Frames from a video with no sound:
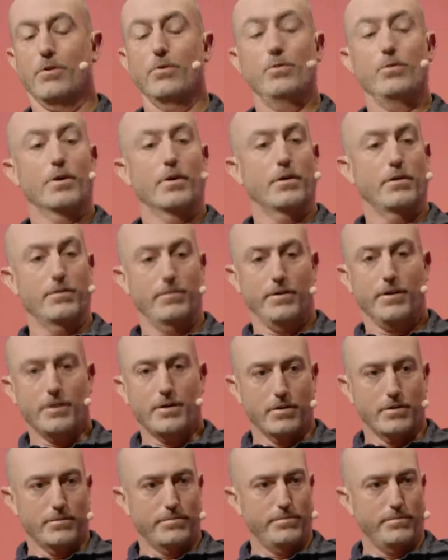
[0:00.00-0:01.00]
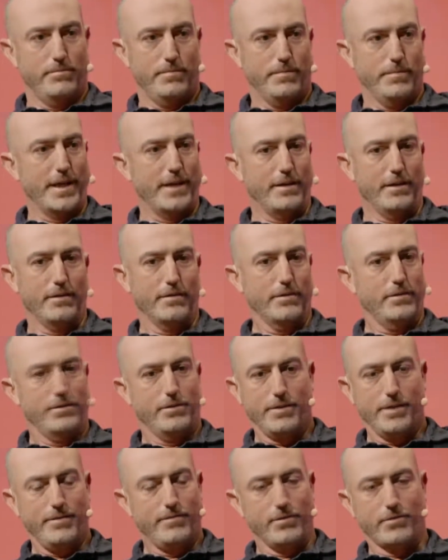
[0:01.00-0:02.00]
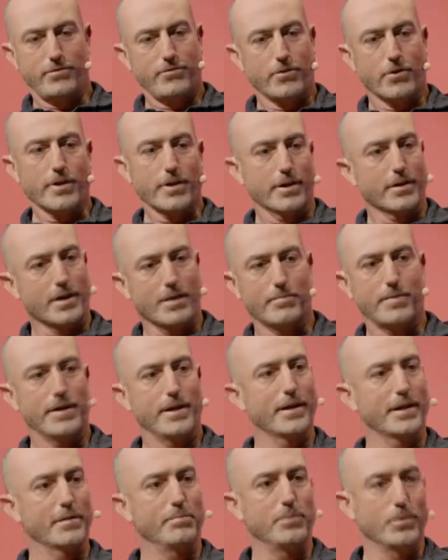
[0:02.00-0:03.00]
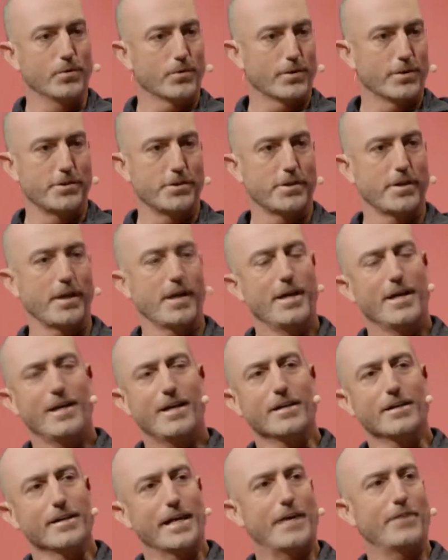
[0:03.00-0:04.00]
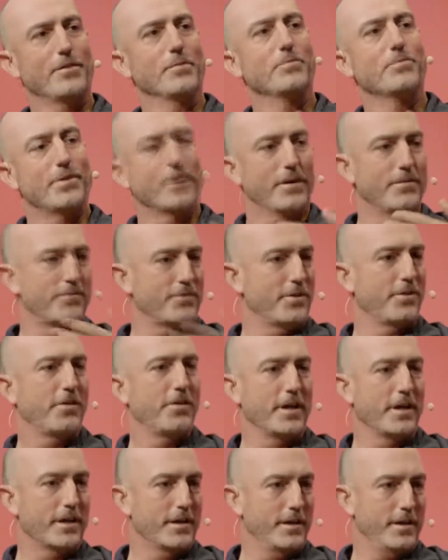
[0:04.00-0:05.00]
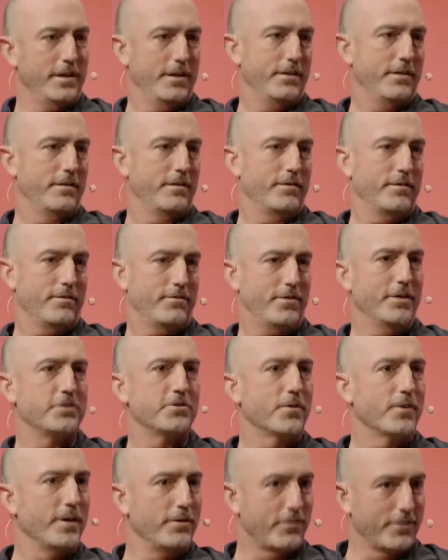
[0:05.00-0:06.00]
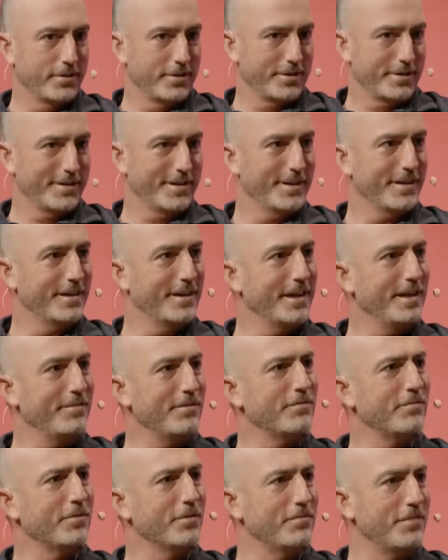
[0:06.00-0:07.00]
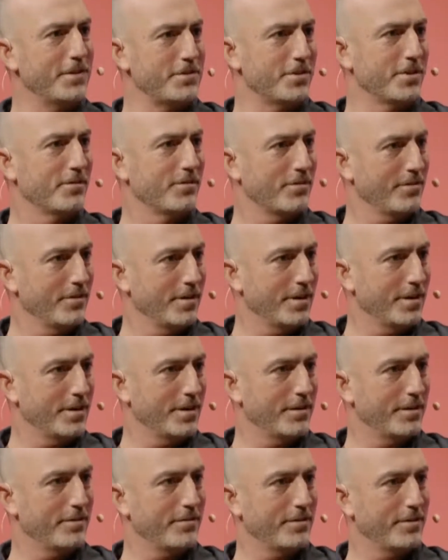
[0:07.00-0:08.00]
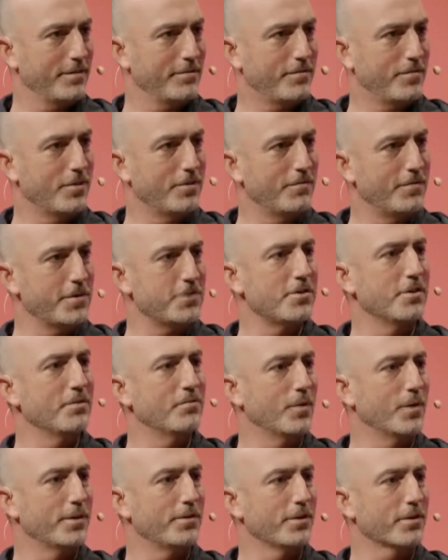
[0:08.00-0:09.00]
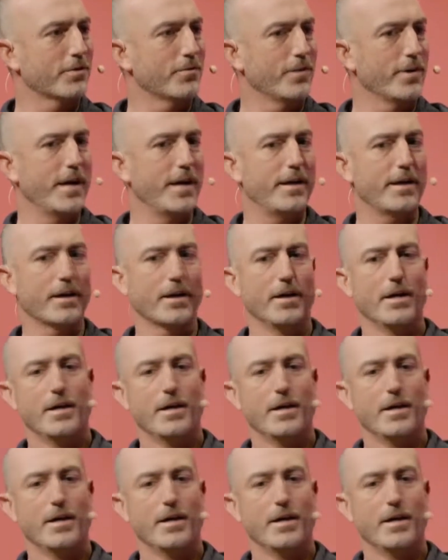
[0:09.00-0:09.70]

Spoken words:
who are even starting a company like Blue Origin allow themselves to think in centuries, even for visions, for a vision of what they're creating.